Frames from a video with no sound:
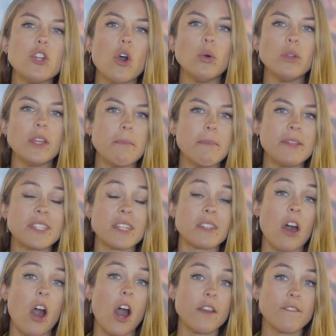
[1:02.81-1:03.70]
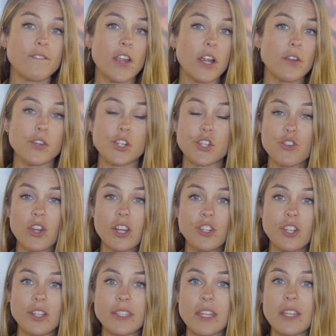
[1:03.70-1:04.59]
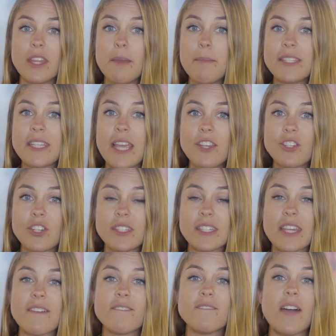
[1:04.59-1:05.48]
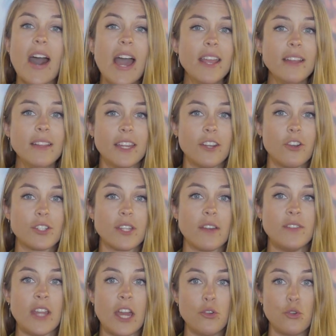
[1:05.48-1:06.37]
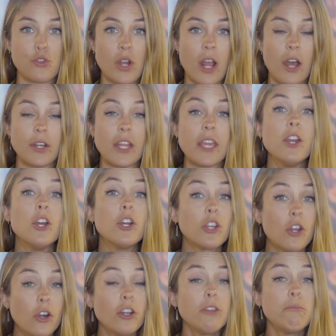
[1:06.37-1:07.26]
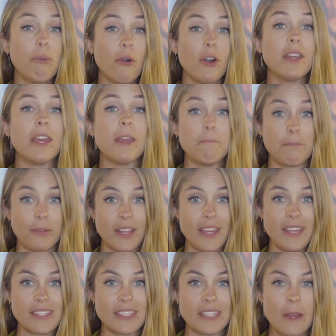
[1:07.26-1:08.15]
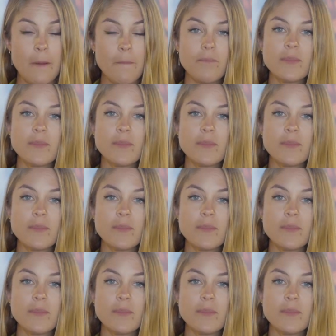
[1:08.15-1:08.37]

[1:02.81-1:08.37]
no limits to the unfair restrictions and limitations that violators of net neutrality could put in place.